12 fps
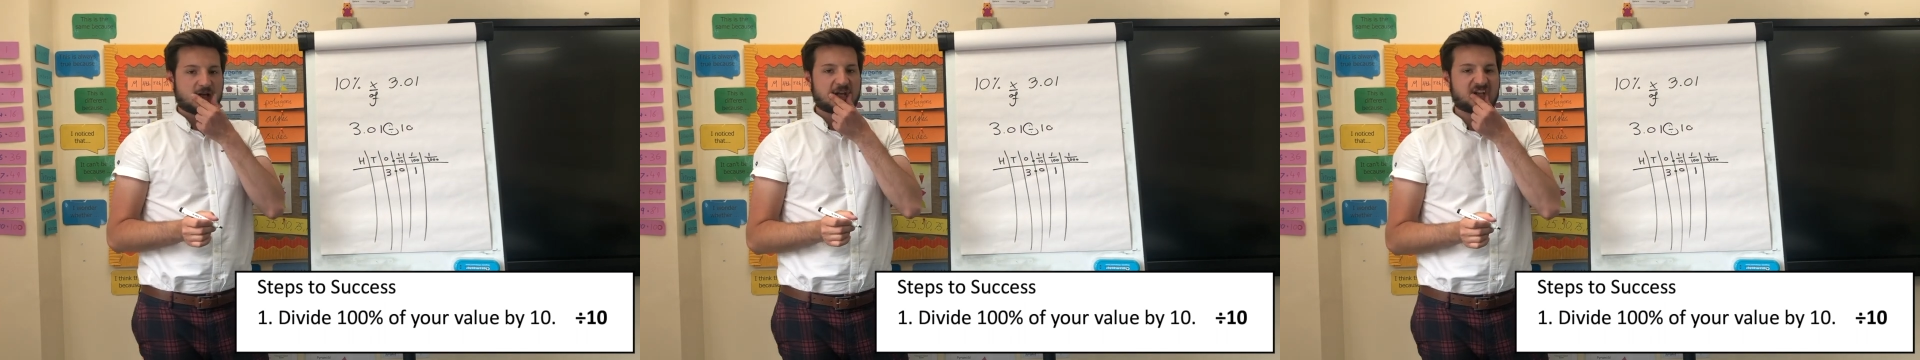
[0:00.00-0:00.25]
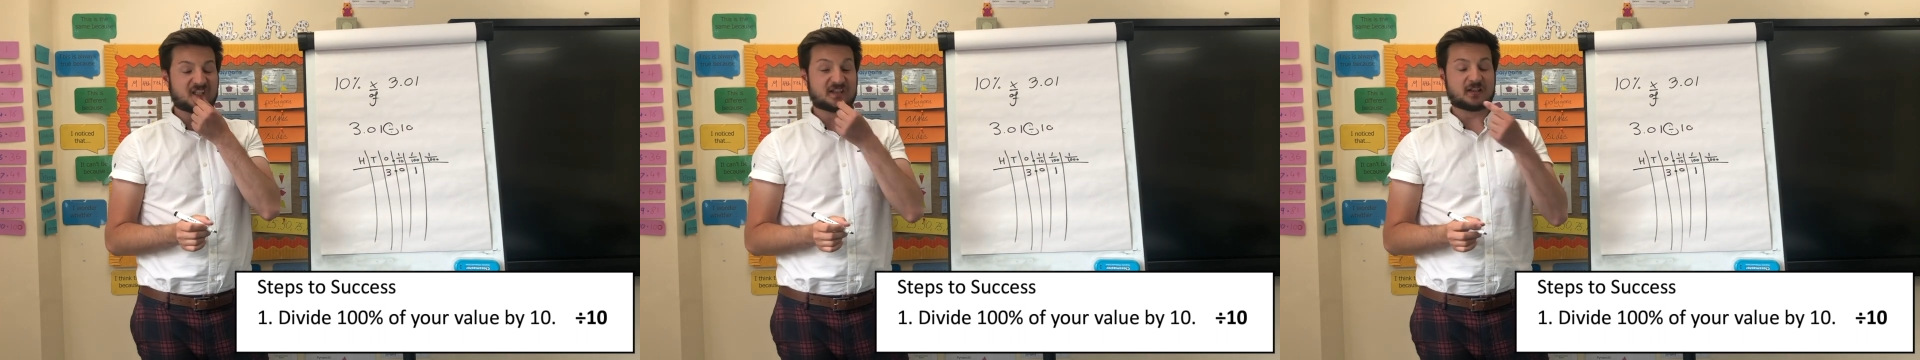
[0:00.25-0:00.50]

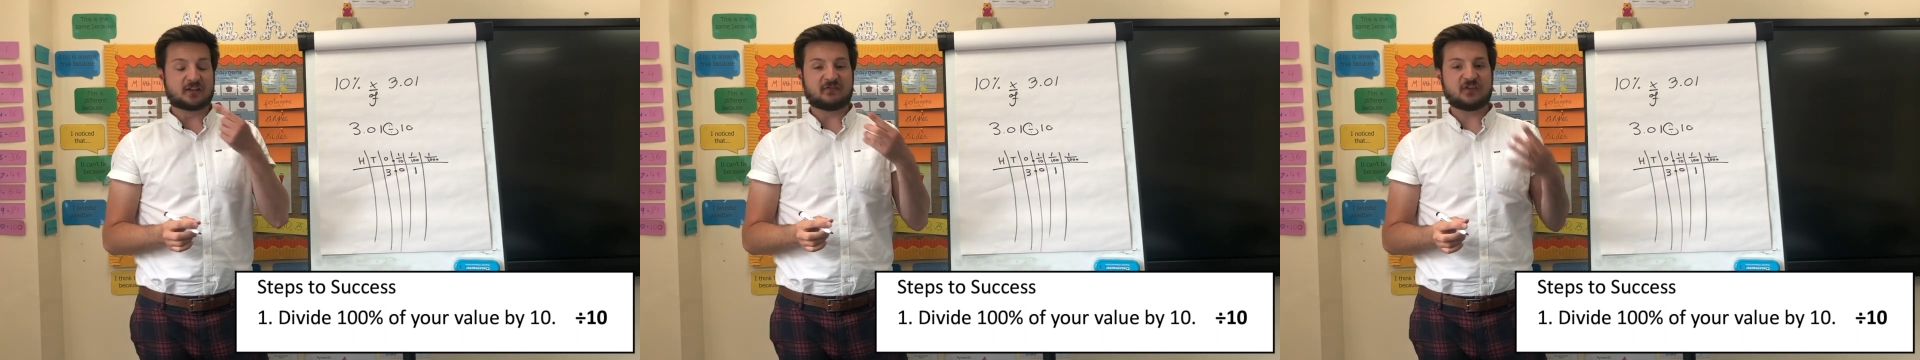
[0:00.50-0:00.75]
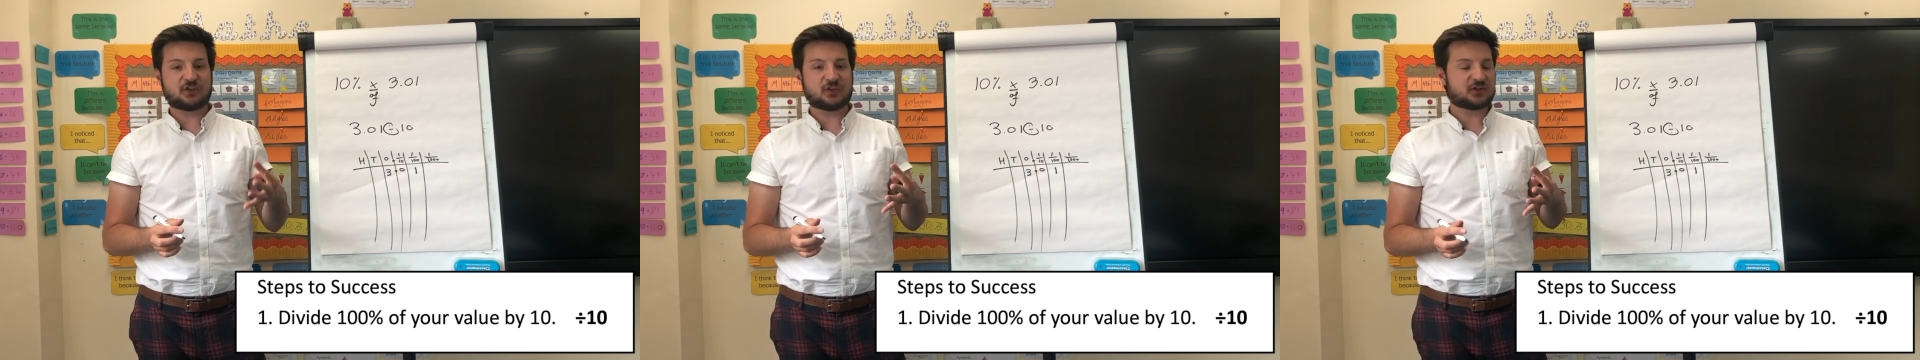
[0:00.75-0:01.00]
It is a
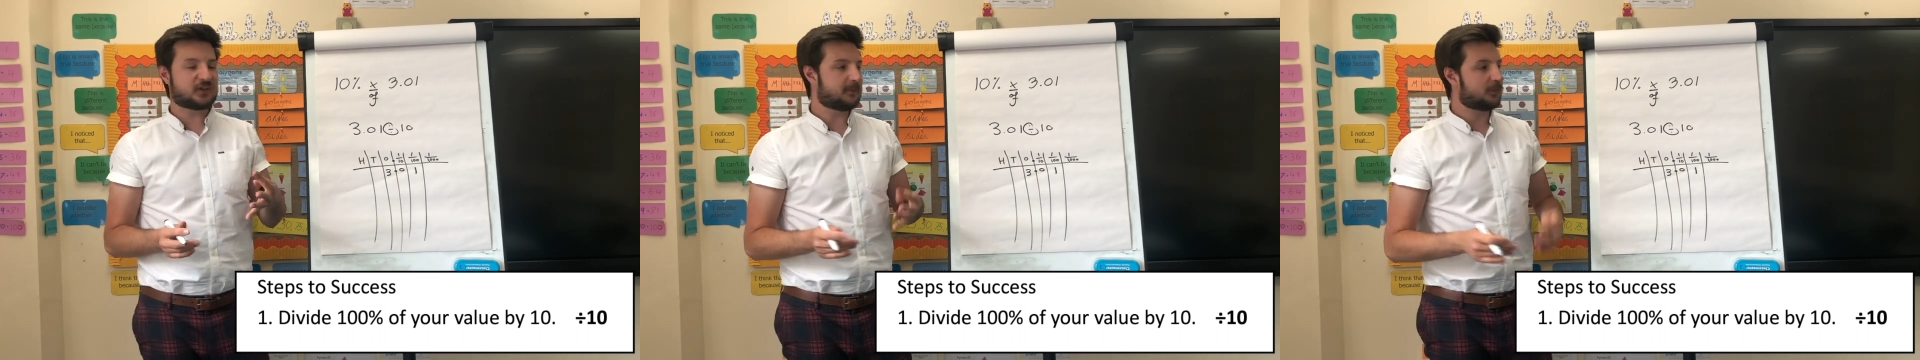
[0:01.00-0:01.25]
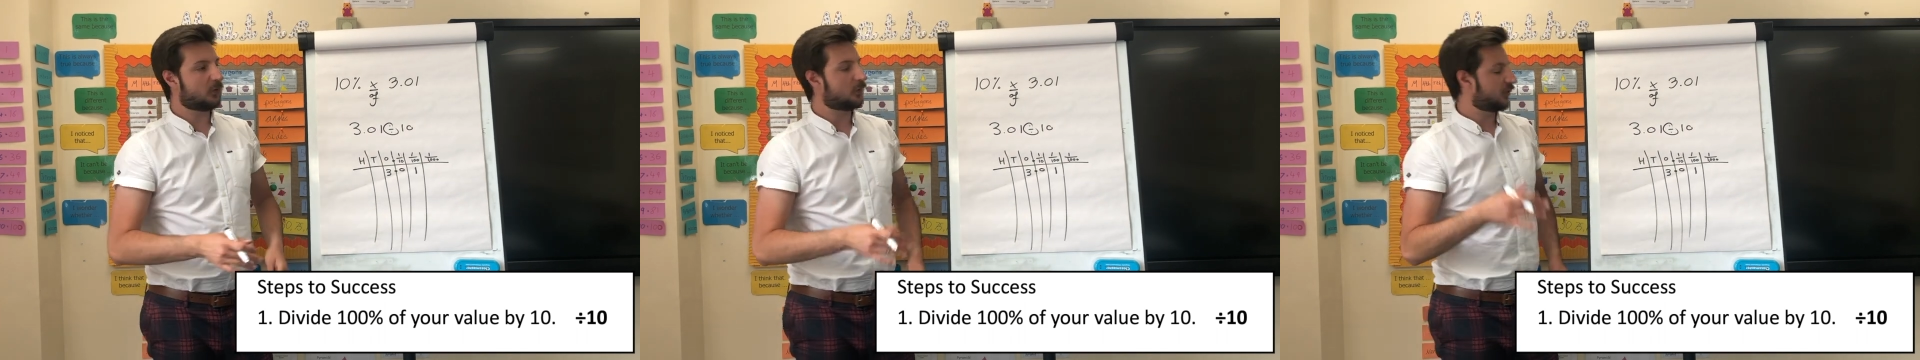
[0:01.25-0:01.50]
division
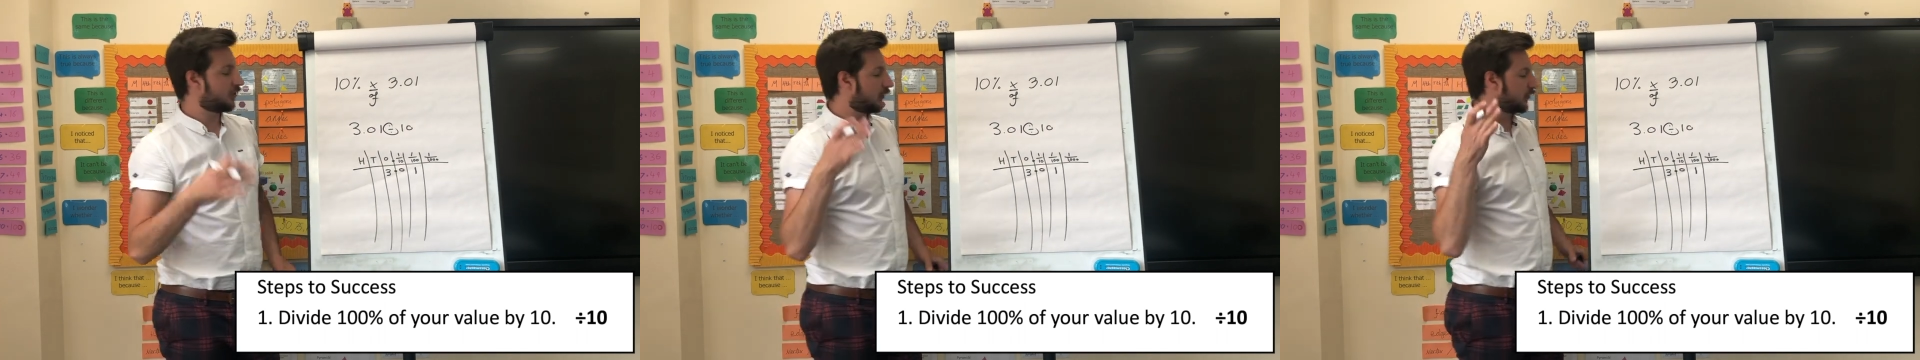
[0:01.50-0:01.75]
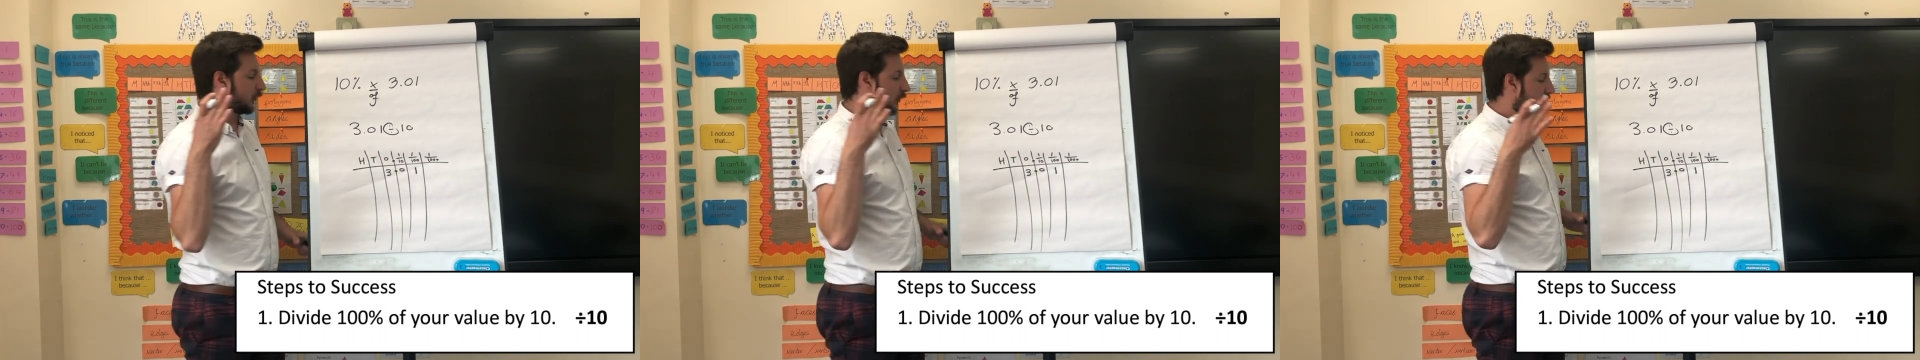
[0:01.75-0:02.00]
symbol. It
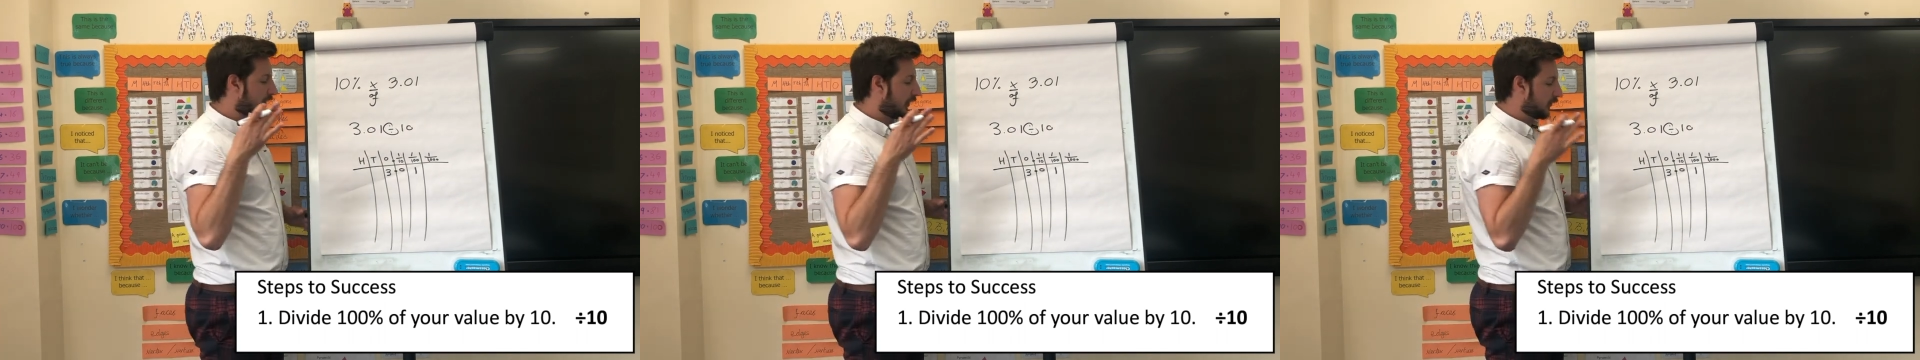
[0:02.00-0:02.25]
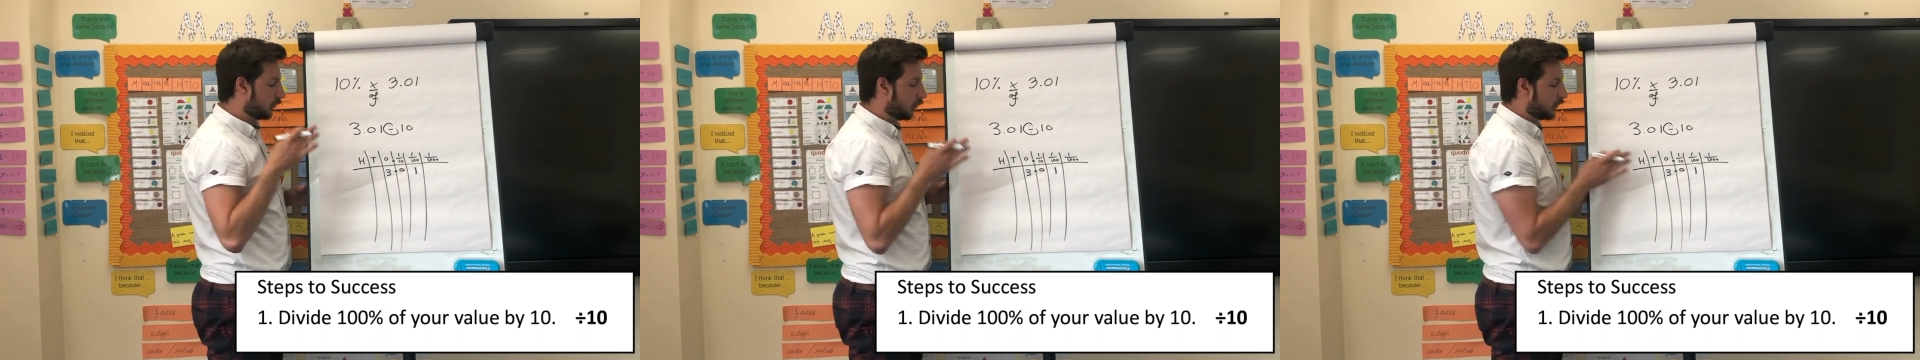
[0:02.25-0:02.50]
shows us we are
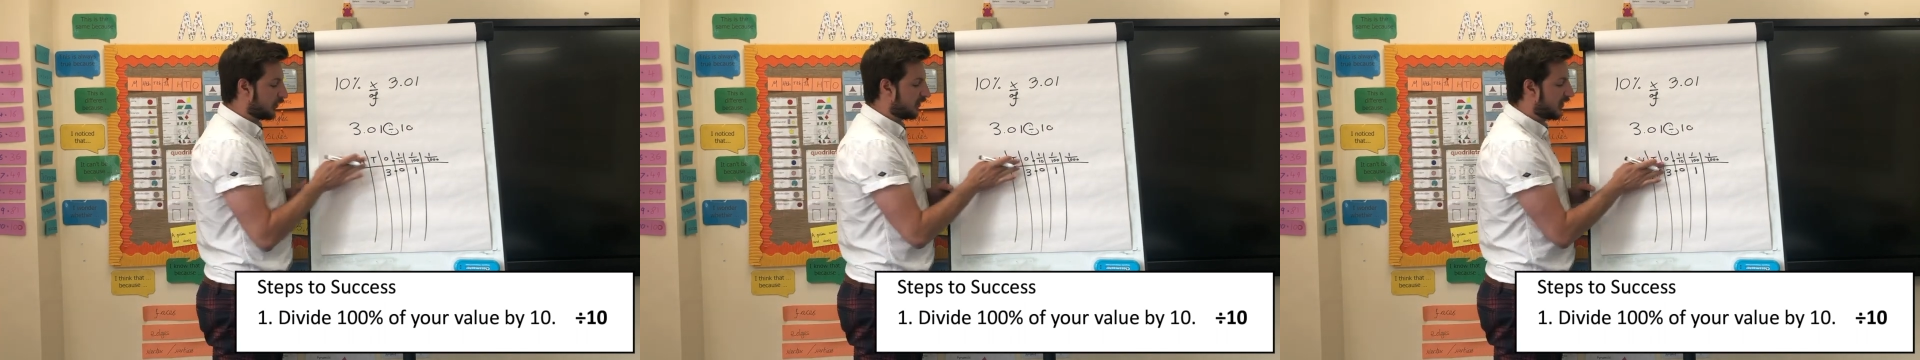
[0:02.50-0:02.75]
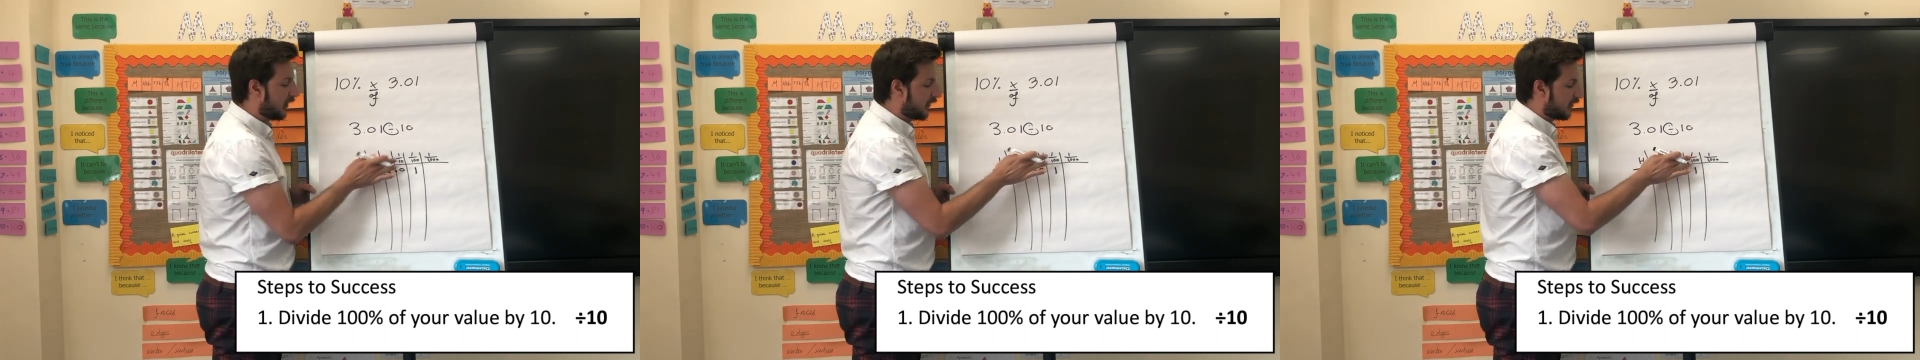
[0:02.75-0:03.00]
going towards our
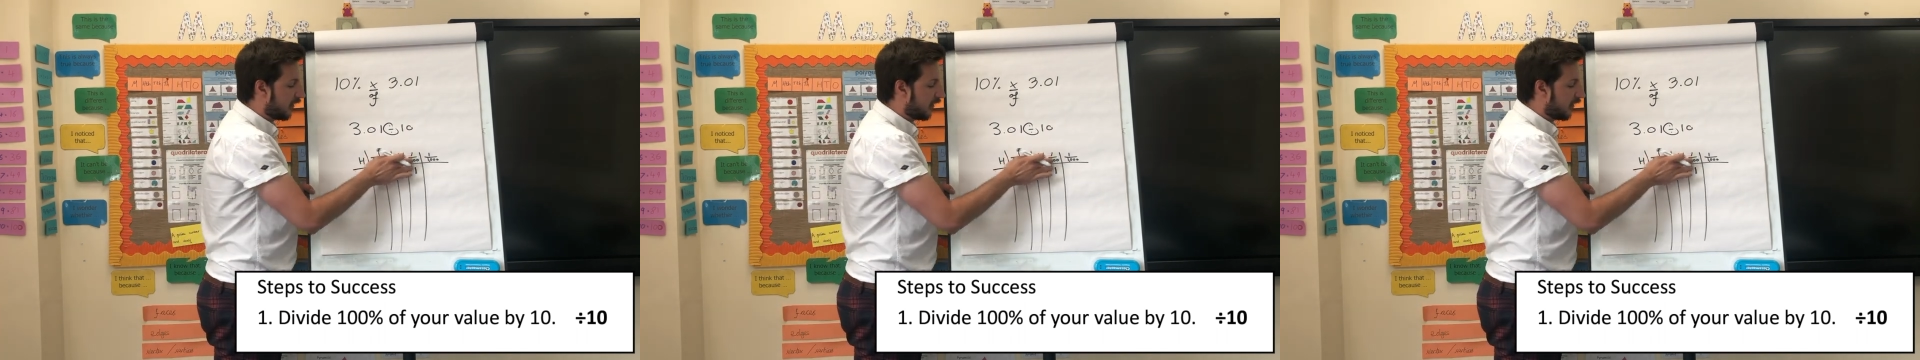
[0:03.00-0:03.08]
tenths,